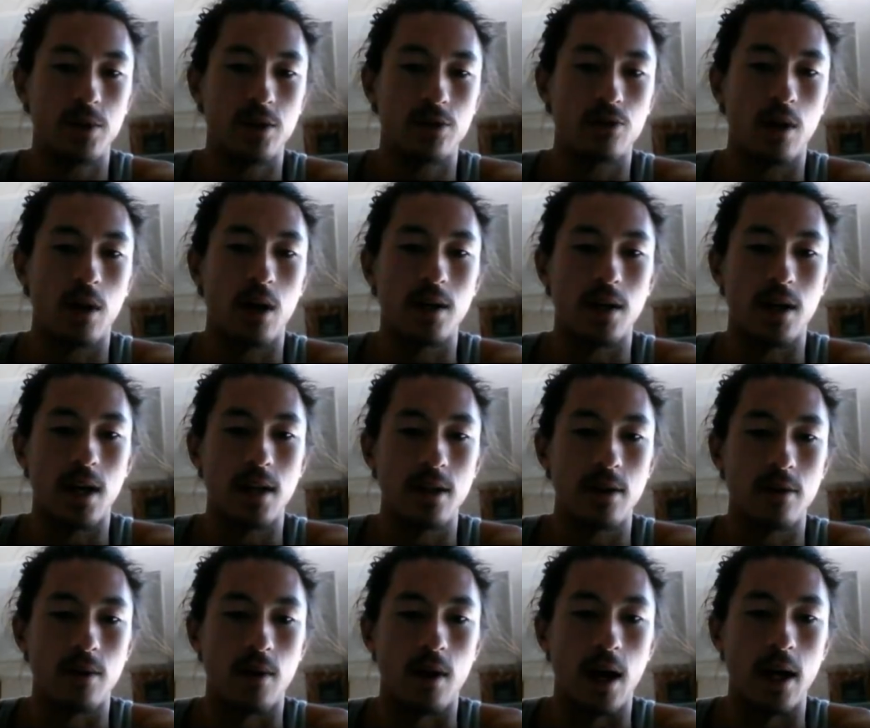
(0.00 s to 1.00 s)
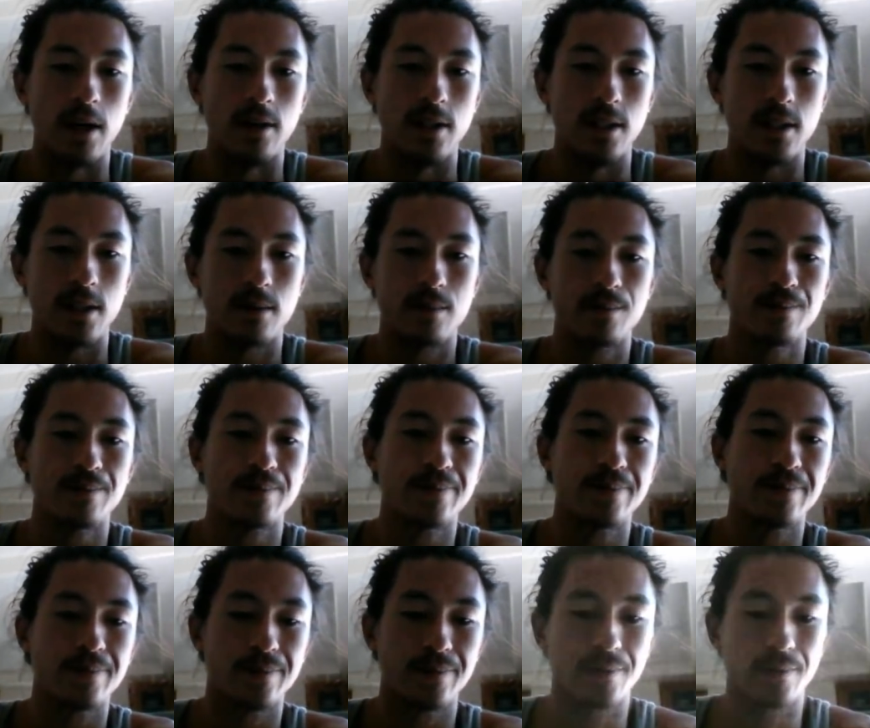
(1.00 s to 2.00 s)
to draw not another island.
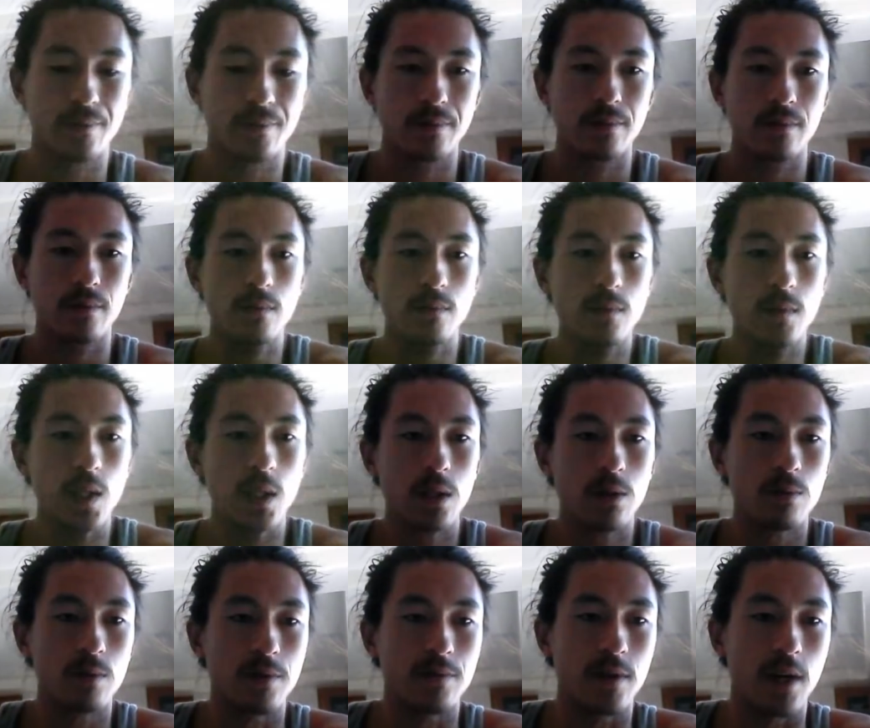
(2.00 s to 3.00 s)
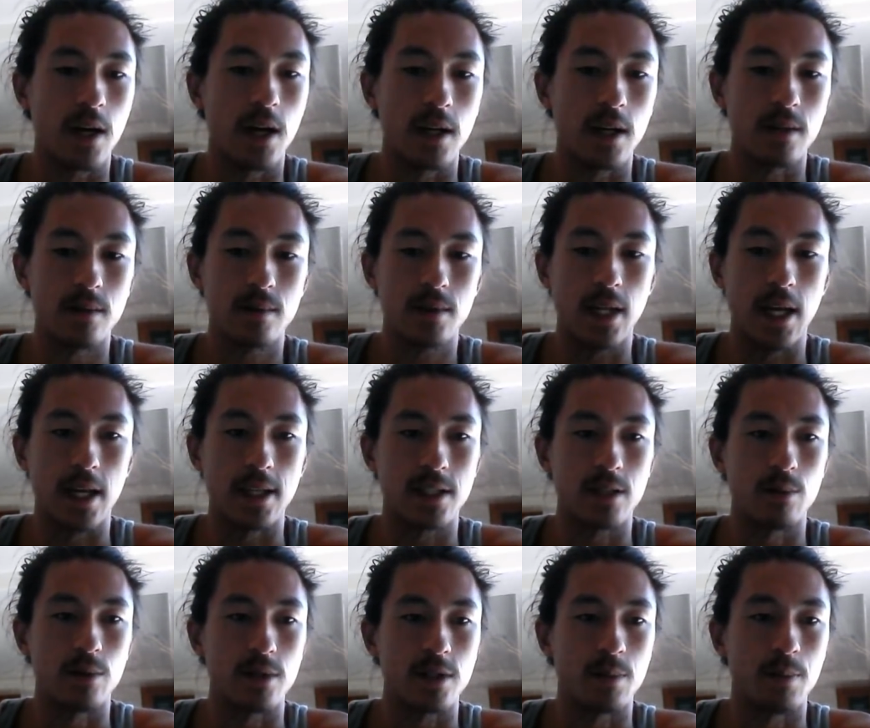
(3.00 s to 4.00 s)
We've got
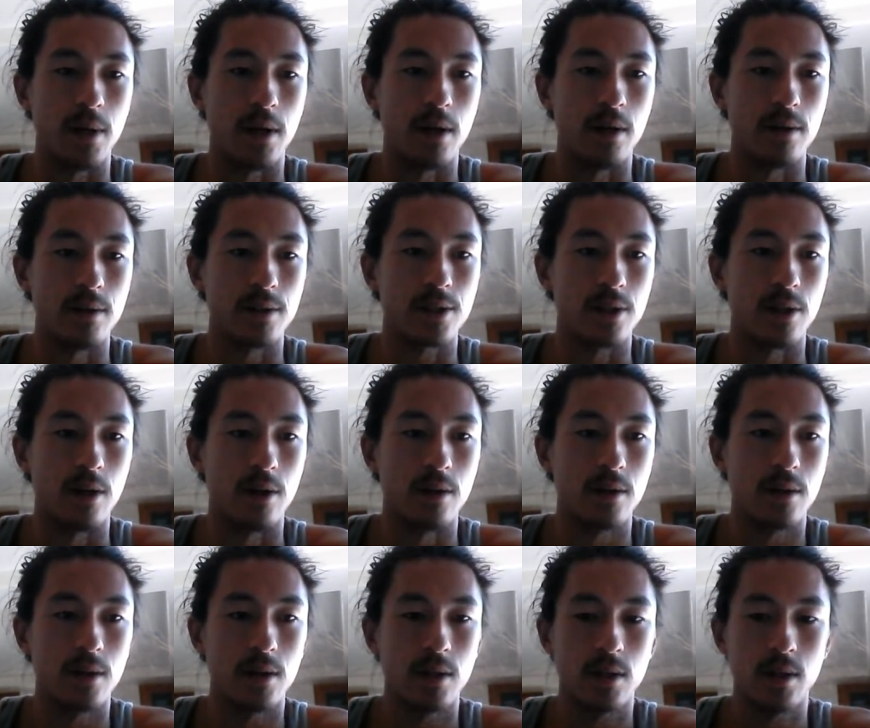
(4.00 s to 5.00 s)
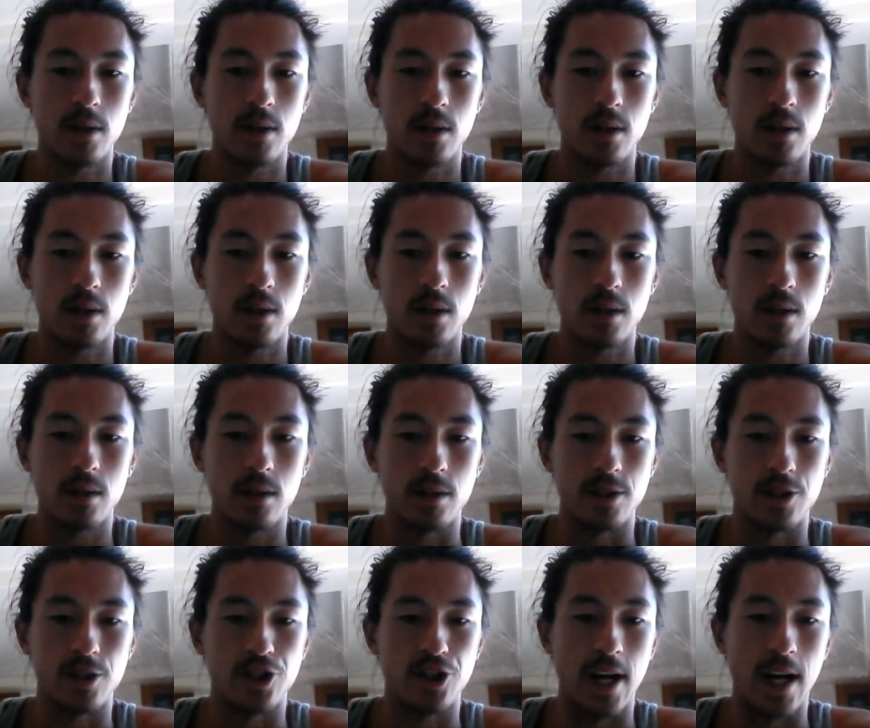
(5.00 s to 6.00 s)
castable spells, so let's
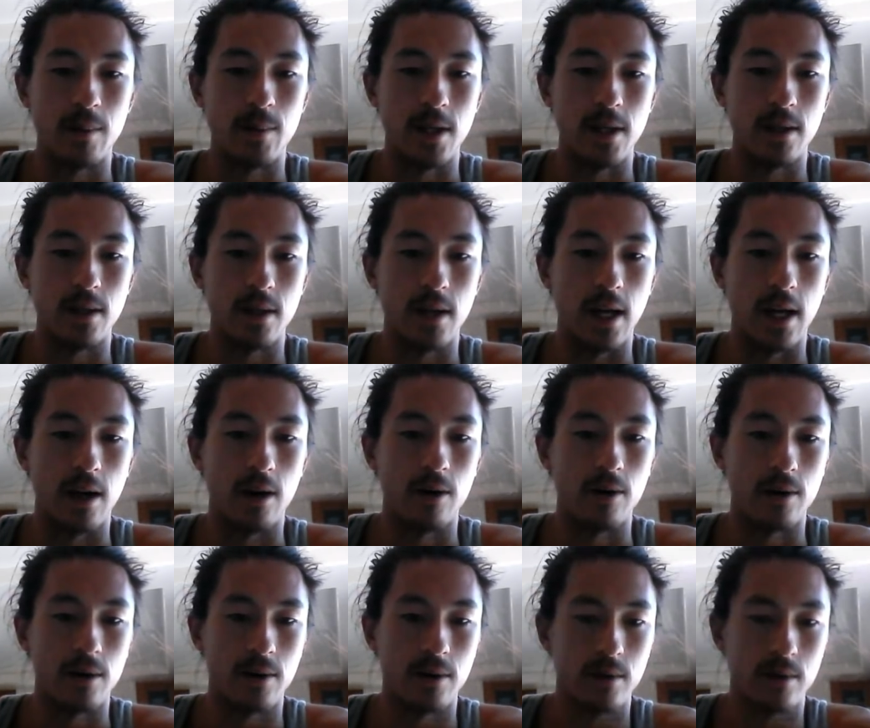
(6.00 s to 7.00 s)
jam it out.